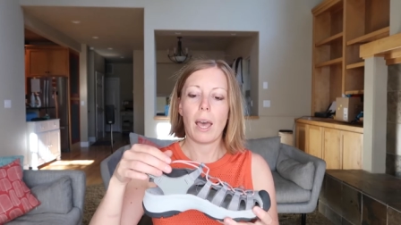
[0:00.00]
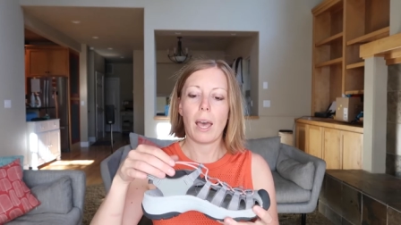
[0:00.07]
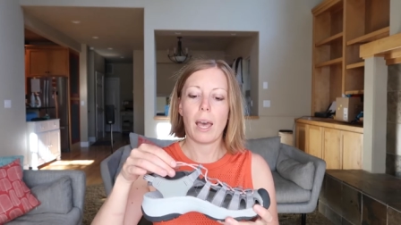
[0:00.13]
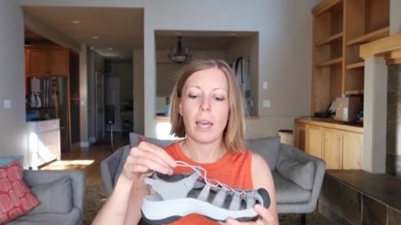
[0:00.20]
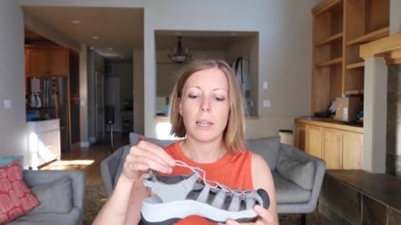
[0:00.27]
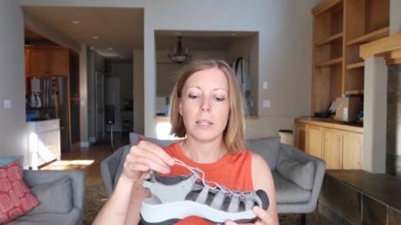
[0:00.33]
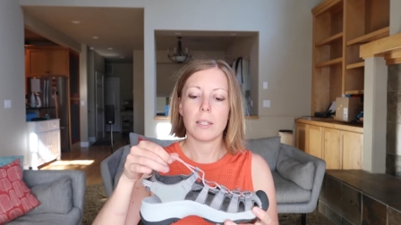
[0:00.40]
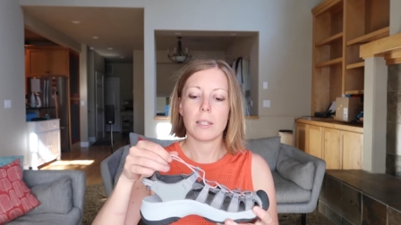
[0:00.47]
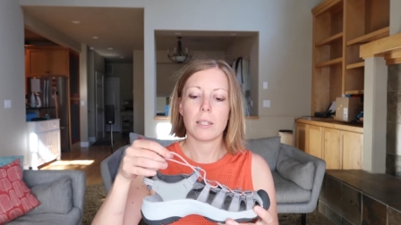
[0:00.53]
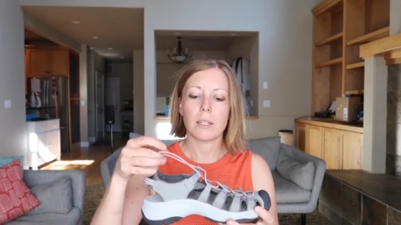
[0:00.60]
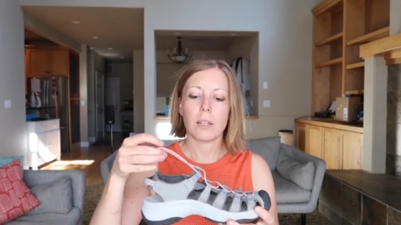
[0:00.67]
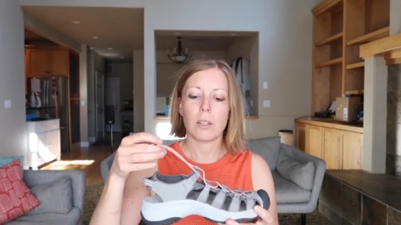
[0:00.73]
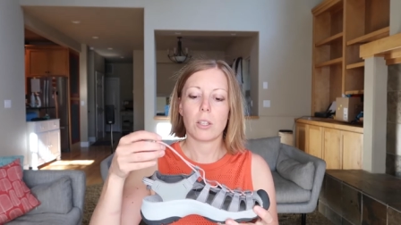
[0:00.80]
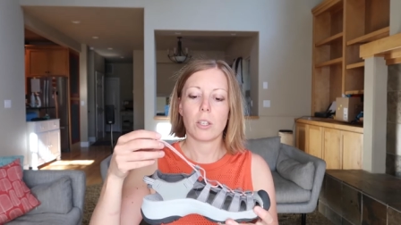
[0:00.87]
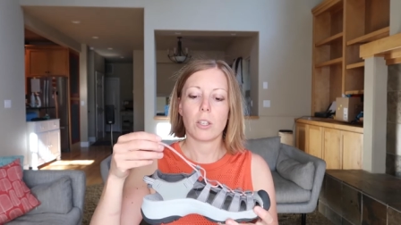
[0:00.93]
and
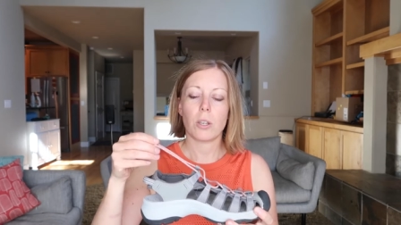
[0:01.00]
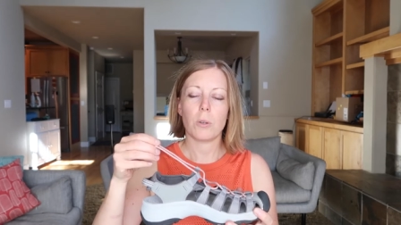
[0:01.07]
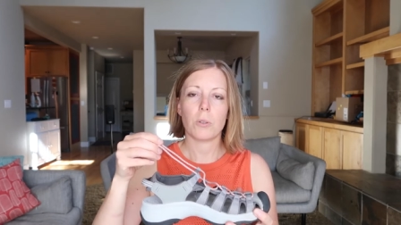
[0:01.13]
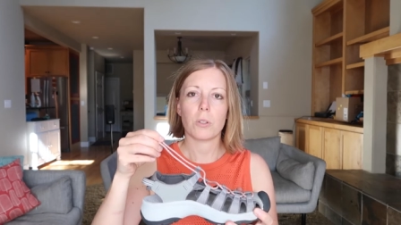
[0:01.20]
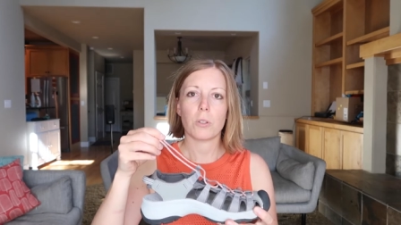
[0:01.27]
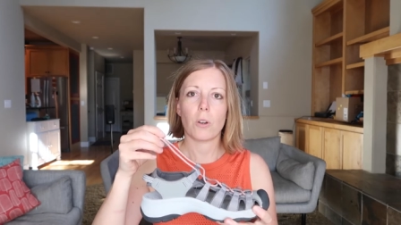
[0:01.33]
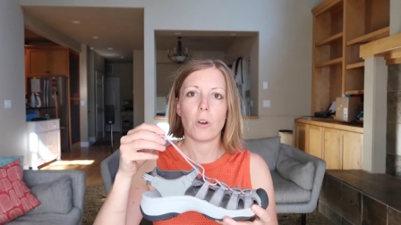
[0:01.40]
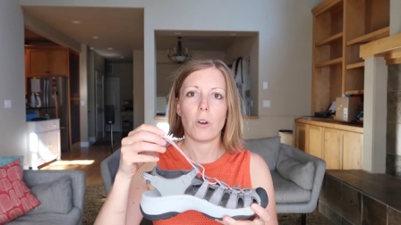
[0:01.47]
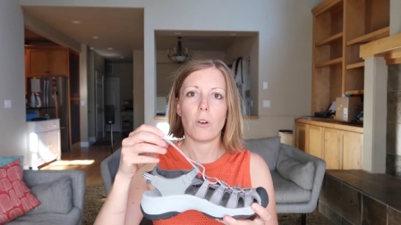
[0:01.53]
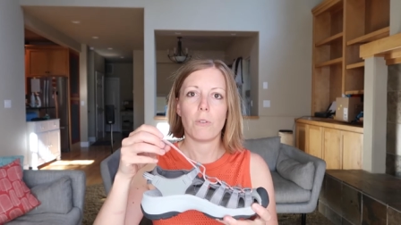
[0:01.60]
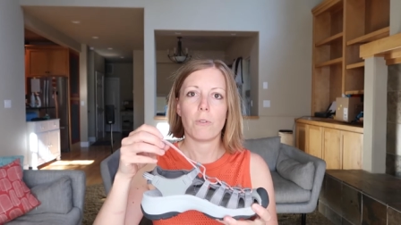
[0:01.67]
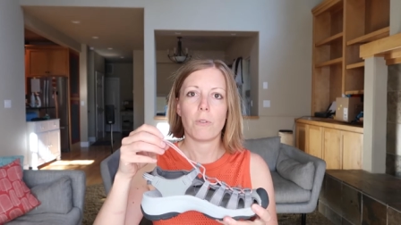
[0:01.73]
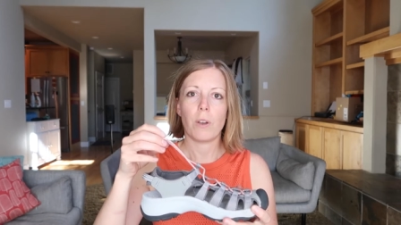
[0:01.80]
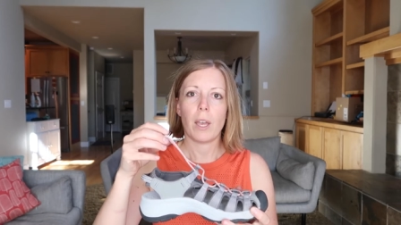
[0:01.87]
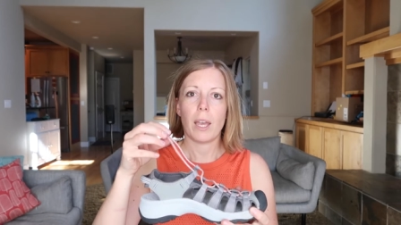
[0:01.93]
the use
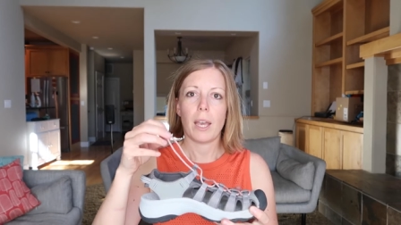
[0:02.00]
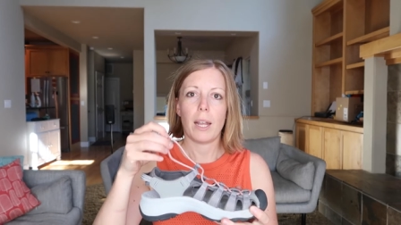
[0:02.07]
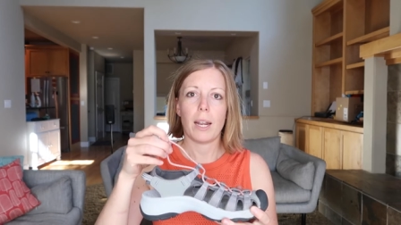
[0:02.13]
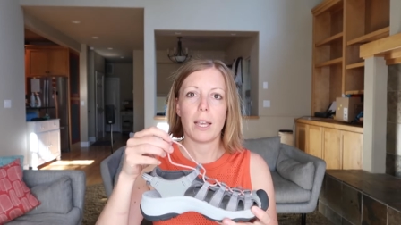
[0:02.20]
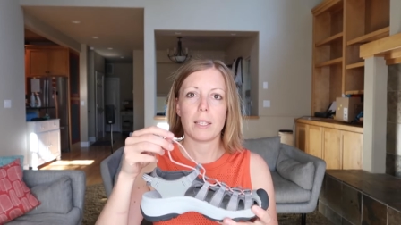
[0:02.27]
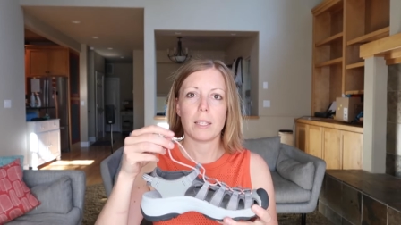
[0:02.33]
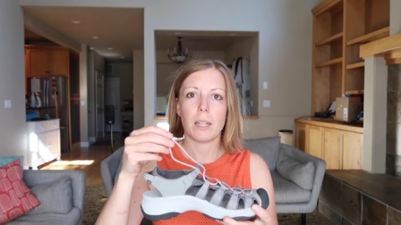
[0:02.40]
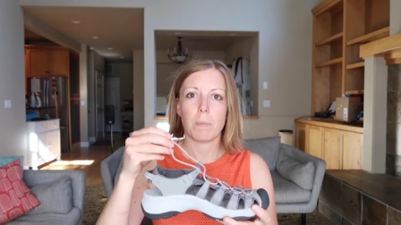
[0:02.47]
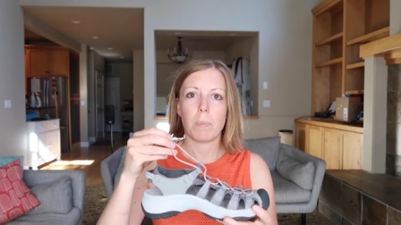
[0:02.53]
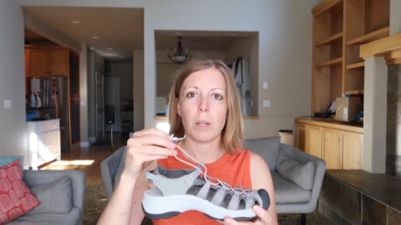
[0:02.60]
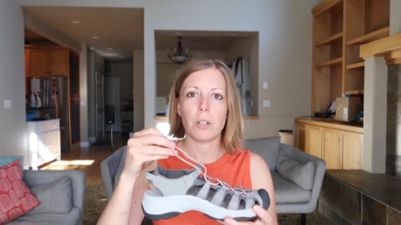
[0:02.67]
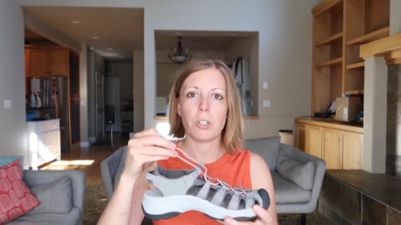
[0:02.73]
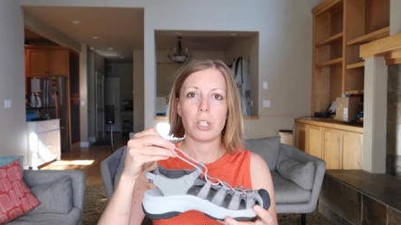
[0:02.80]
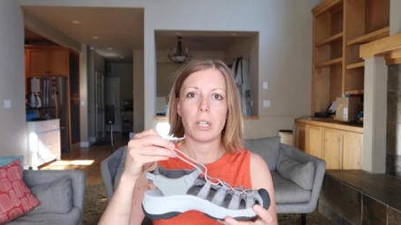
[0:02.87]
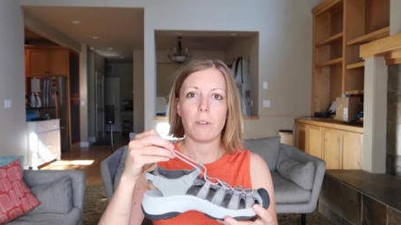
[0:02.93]
of elastic
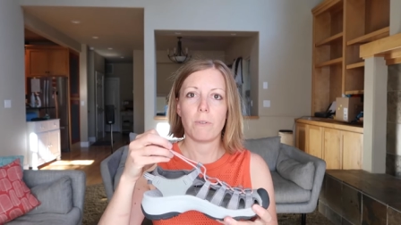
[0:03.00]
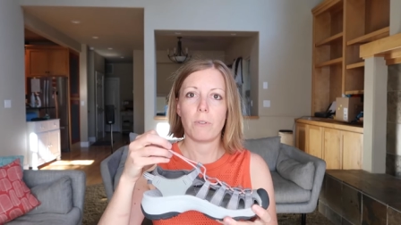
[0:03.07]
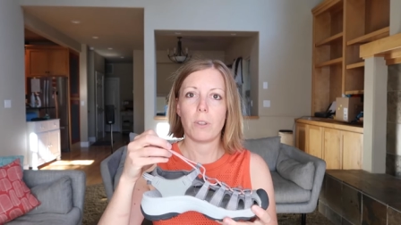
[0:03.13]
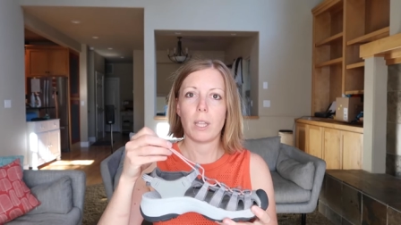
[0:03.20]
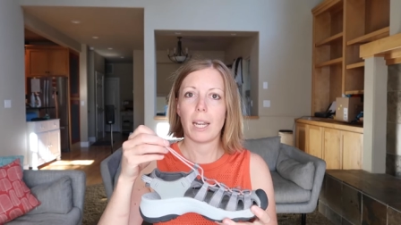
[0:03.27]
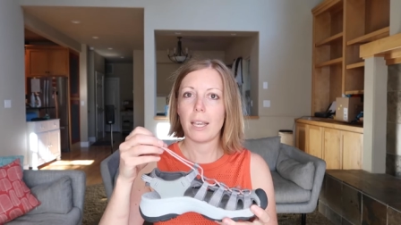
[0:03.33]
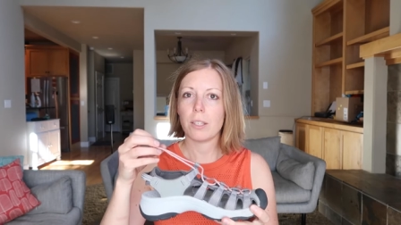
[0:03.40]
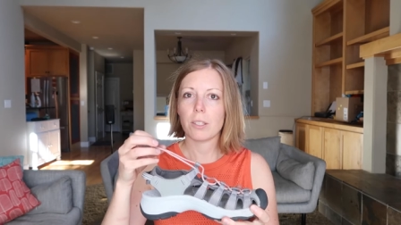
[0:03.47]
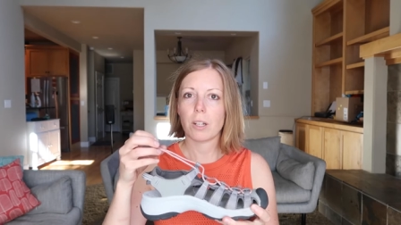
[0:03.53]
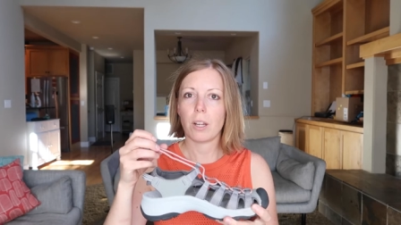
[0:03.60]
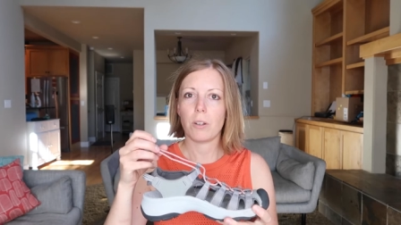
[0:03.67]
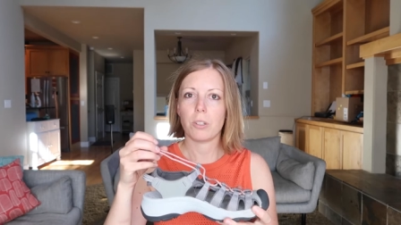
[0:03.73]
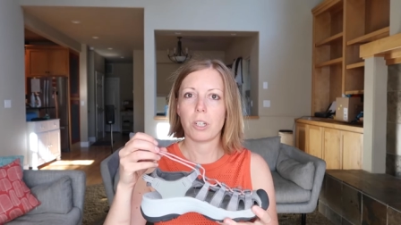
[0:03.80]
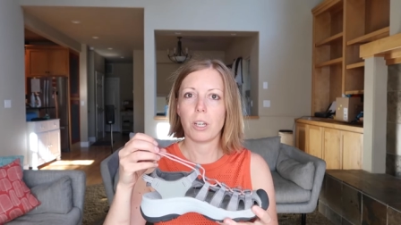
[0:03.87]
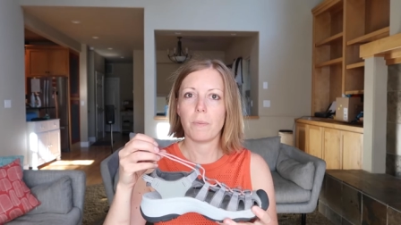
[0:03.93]
bungee for the lace
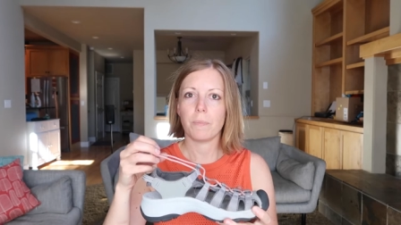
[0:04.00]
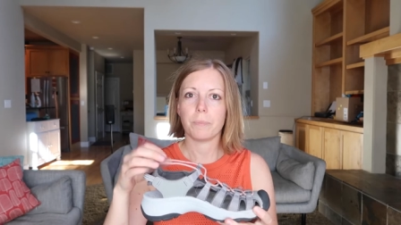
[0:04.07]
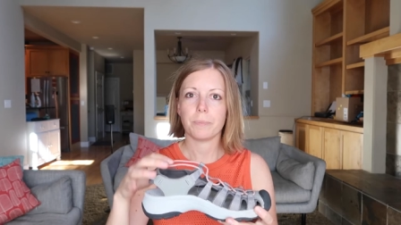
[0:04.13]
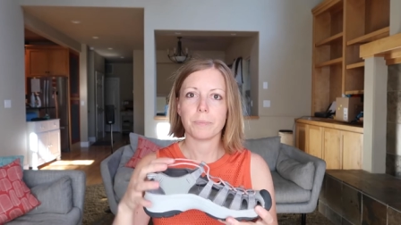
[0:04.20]
closure.